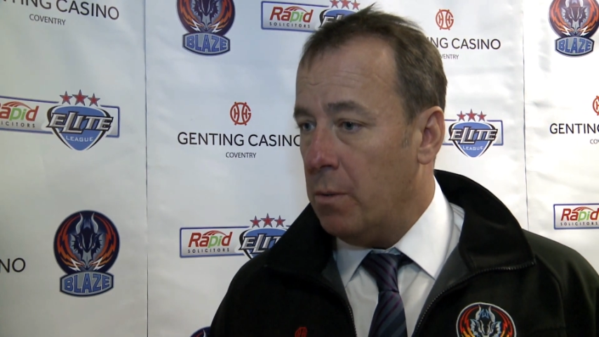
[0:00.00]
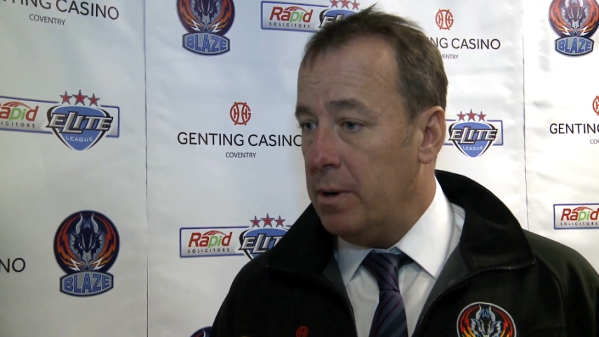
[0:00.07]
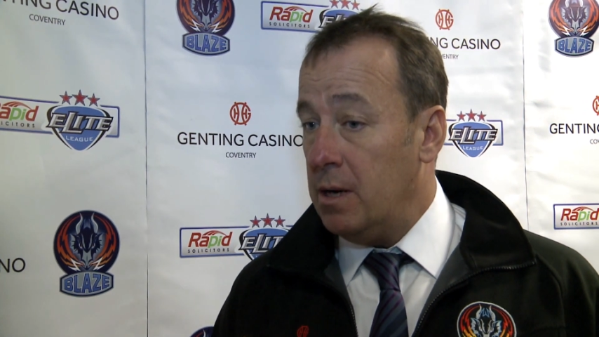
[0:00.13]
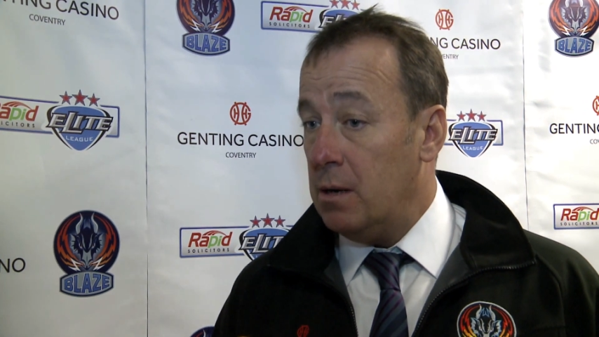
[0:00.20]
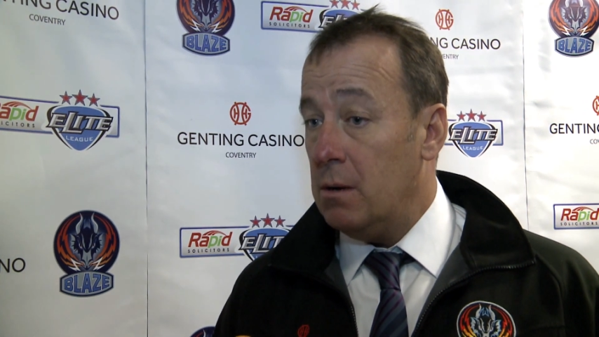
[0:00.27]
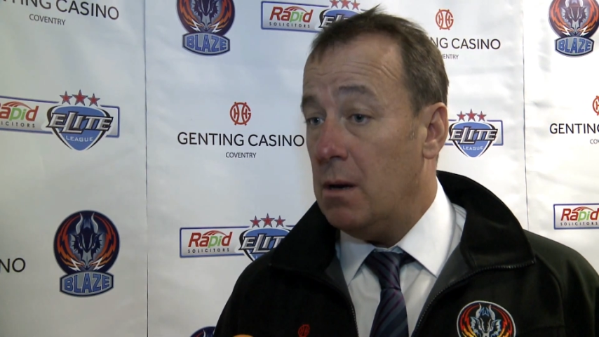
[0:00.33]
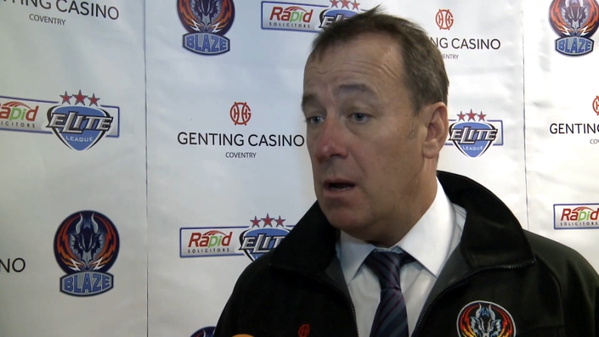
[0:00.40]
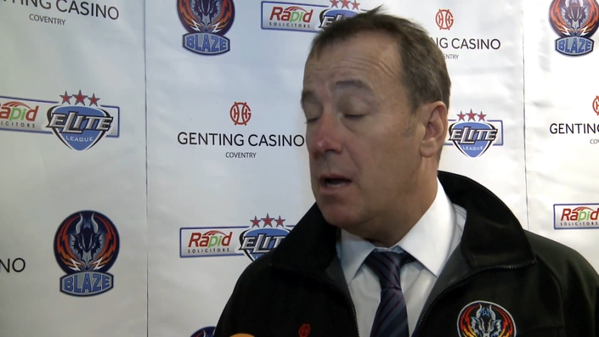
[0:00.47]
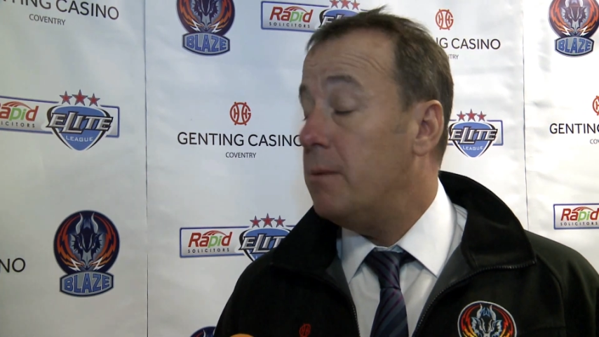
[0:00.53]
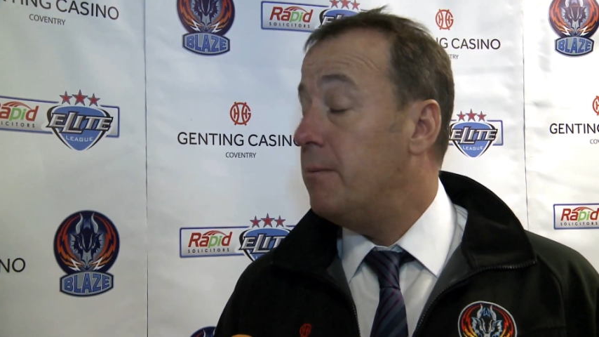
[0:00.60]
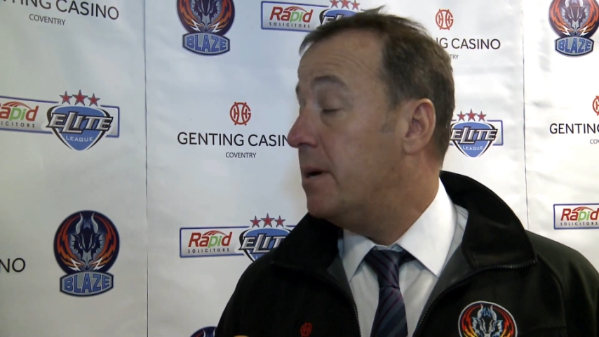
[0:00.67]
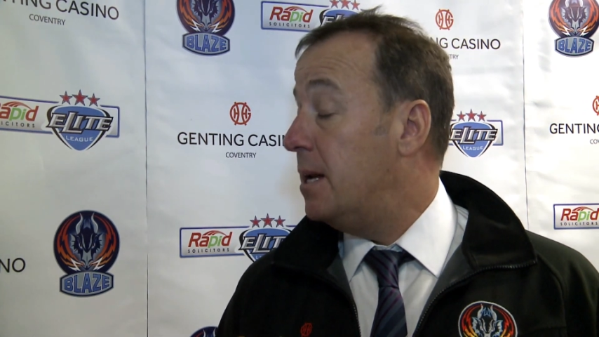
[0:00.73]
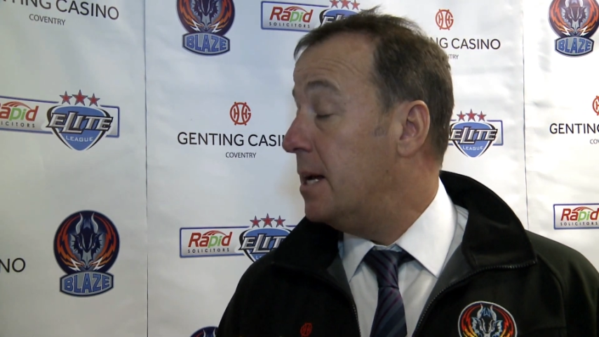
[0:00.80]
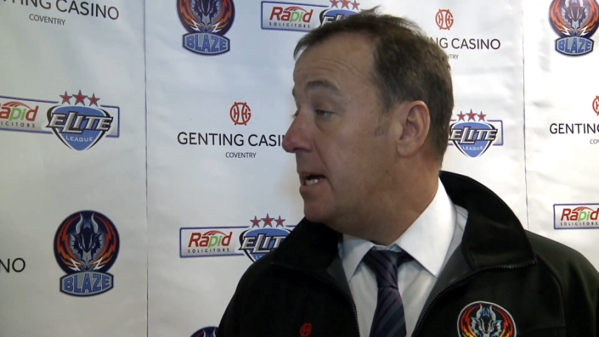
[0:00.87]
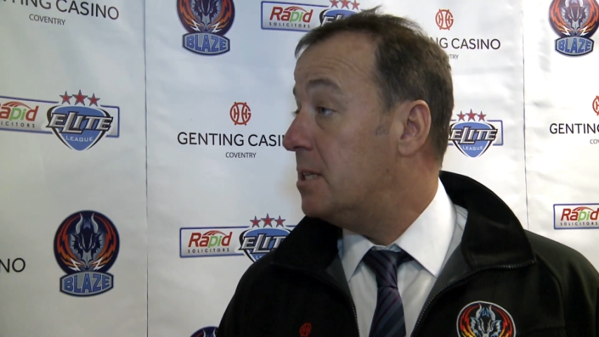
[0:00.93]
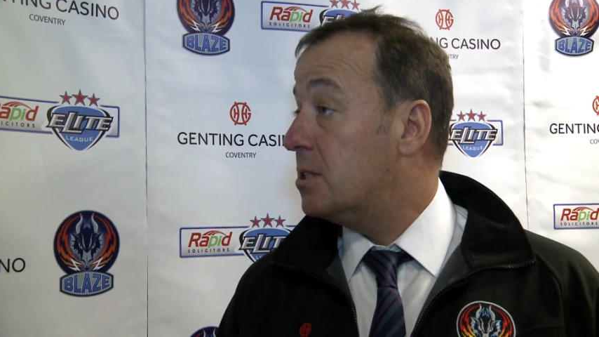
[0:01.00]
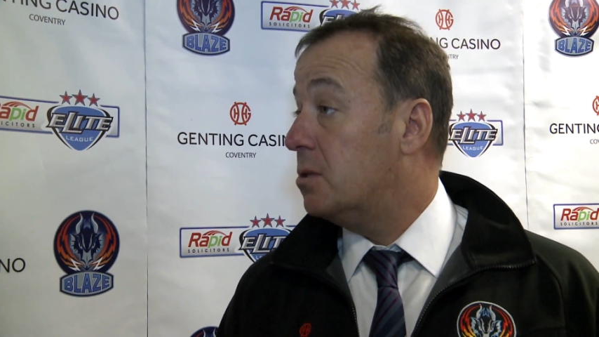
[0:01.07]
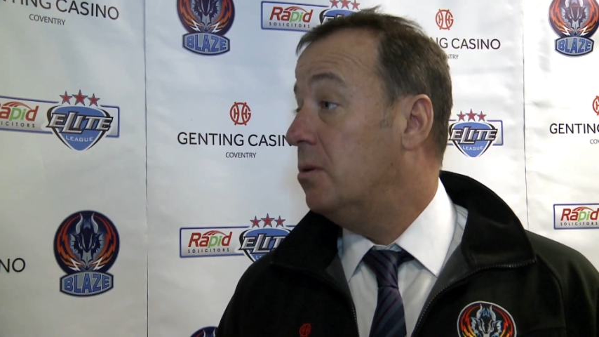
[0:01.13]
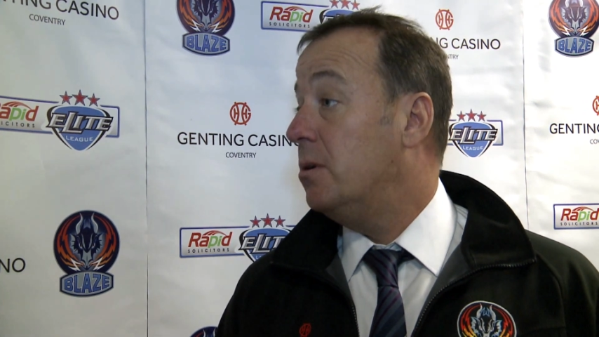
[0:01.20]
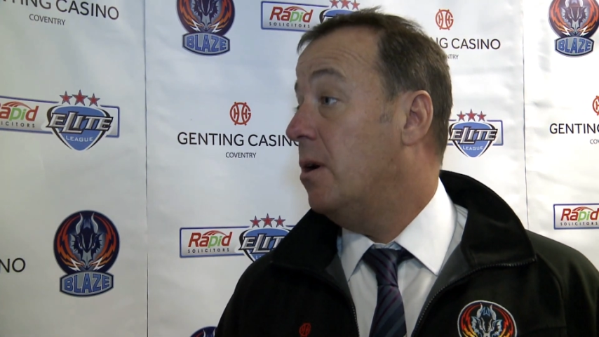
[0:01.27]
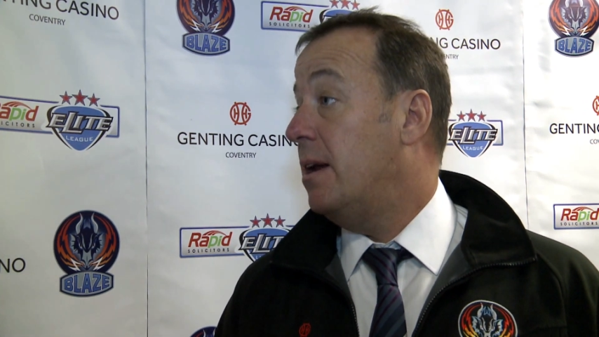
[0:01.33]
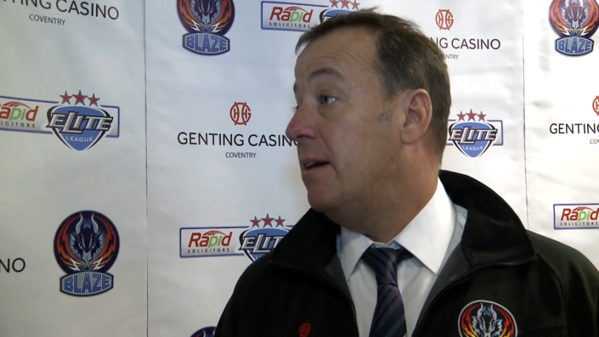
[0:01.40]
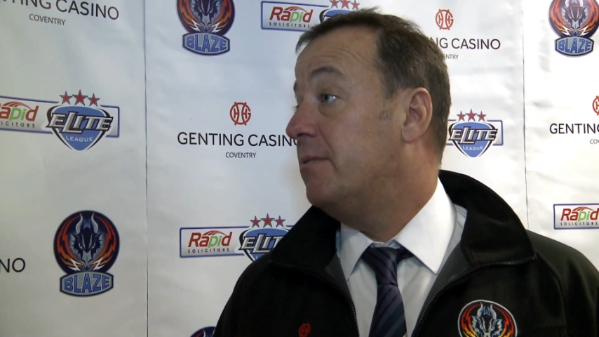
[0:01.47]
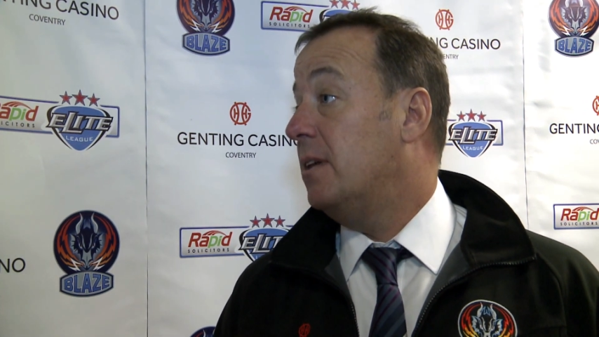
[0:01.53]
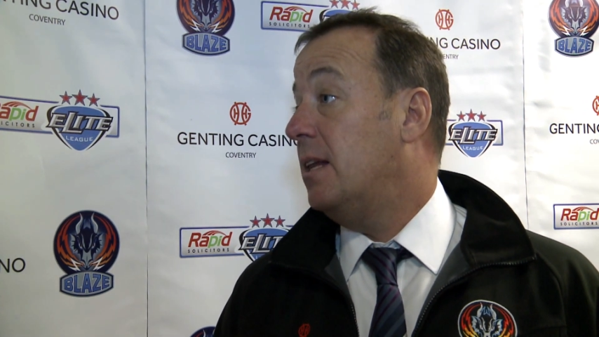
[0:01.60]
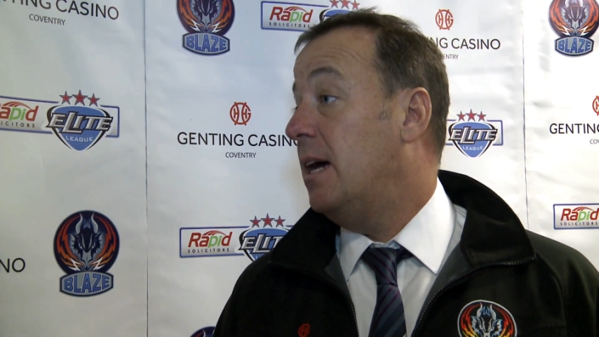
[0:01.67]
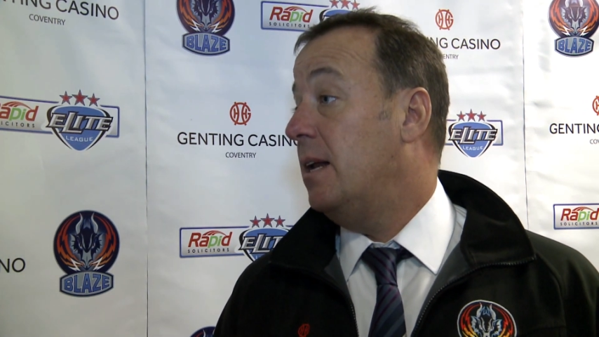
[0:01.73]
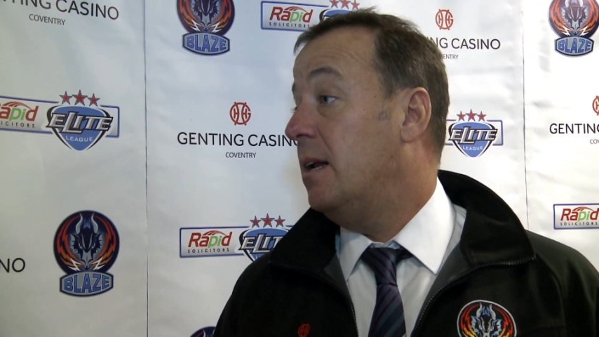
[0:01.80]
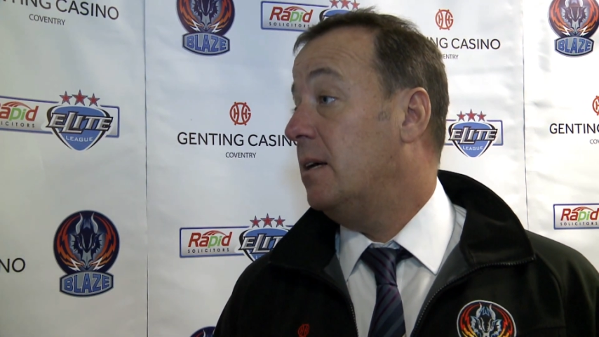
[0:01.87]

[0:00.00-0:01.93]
we didn't look like we were going to get scored on after that.